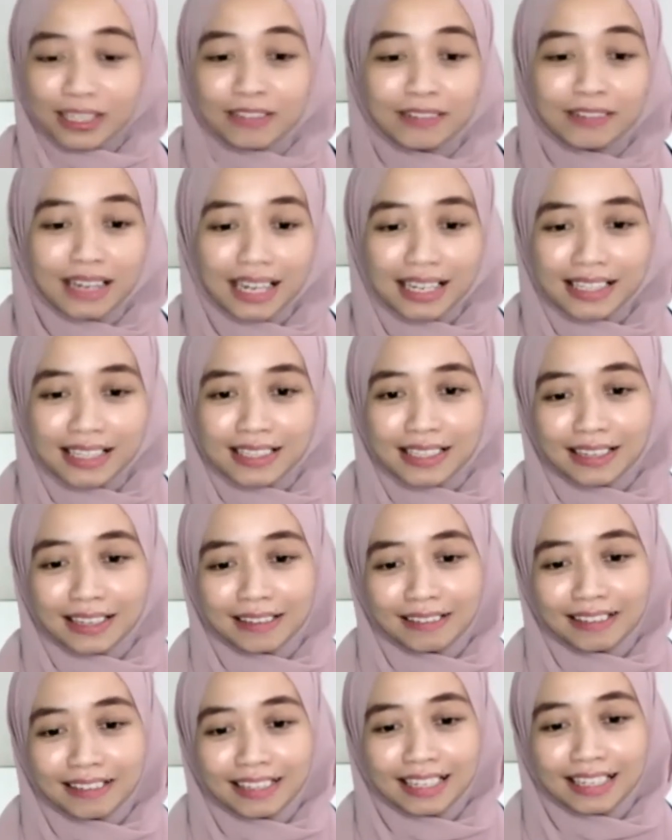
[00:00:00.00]
realize, like
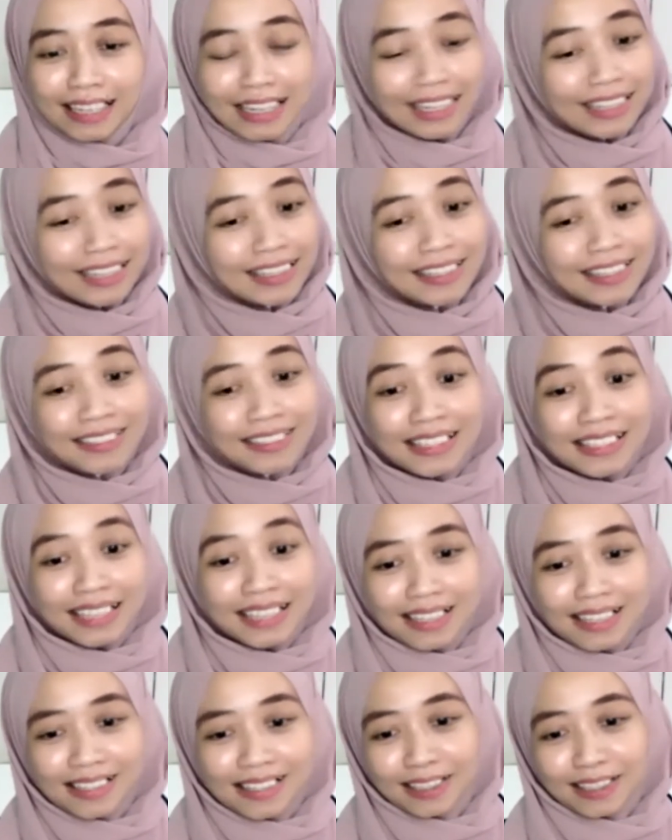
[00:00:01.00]
a little
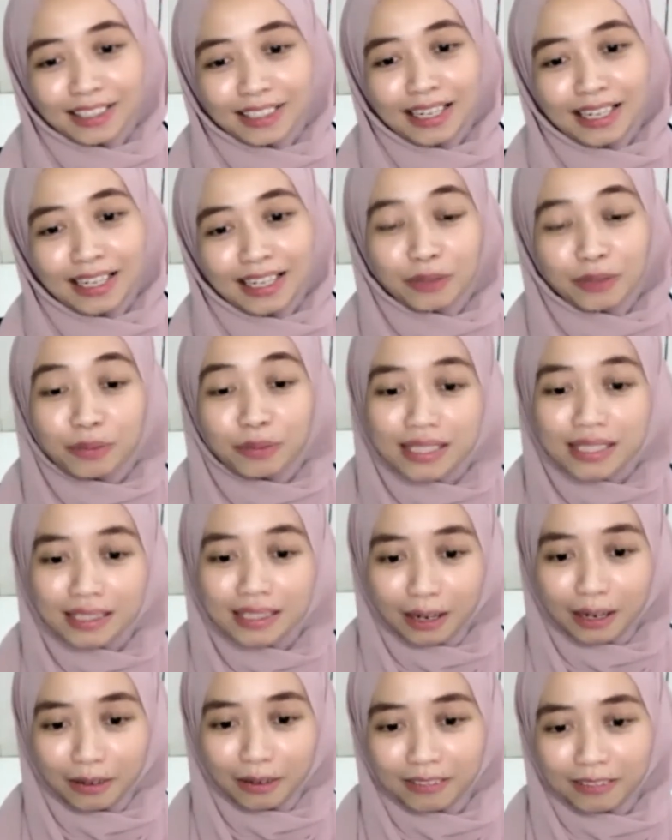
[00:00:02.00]
details that like you miss it
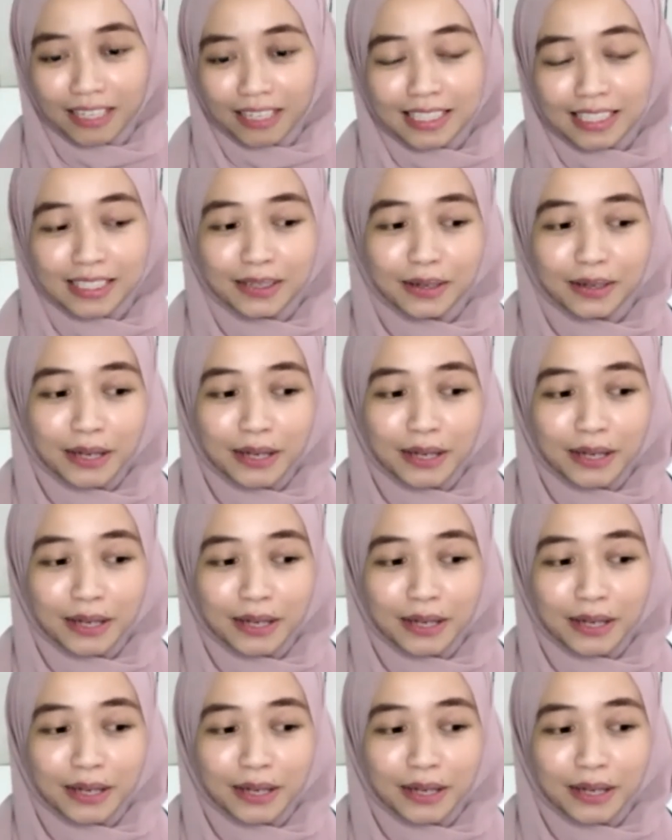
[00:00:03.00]
out, right?